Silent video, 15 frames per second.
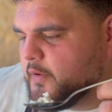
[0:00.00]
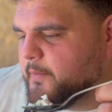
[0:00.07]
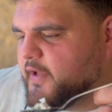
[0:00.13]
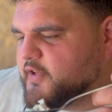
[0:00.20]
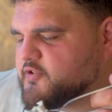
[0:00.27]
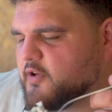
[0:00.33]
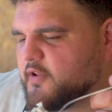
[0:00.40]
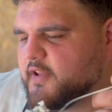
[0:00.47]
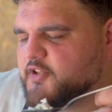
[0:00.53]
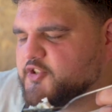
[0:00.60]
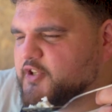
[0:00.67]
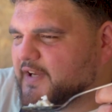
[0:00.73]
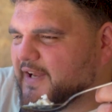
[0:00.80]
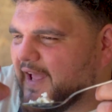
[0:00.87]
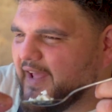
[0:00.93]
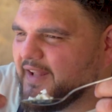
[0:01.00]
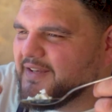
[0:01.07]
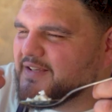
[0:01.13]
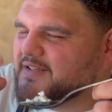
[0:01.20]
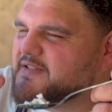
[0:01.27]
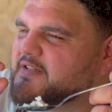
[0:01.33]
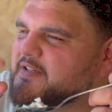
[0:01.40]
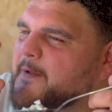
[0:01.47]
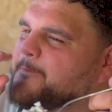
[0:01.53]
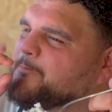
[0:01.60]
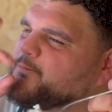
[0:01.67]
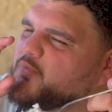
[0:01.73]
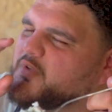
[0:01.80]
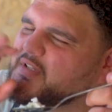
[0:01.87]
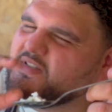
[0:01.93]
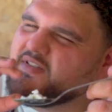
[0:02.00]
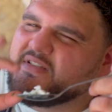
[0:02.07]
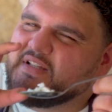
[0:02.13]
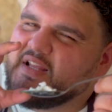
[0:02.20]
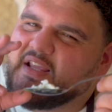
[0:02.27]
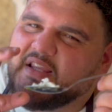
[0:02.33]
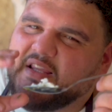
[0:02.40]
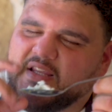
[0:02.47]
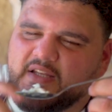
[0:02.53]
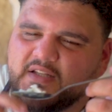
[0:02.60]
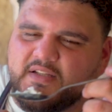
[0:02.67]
but it's got the gelatinous, sticky,